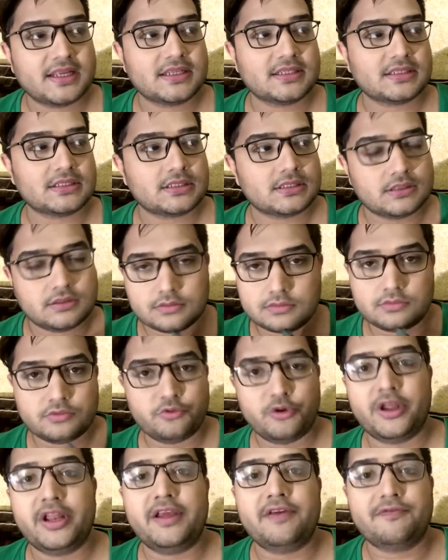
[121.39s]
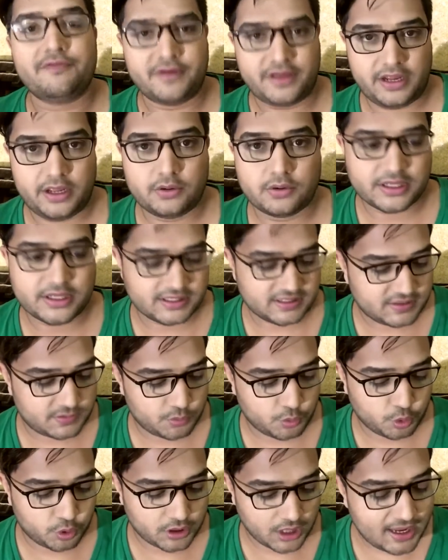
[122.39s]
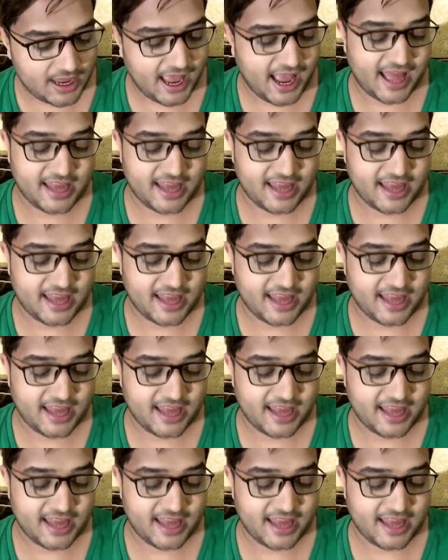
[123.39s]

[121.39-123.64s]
it is really very and smooth,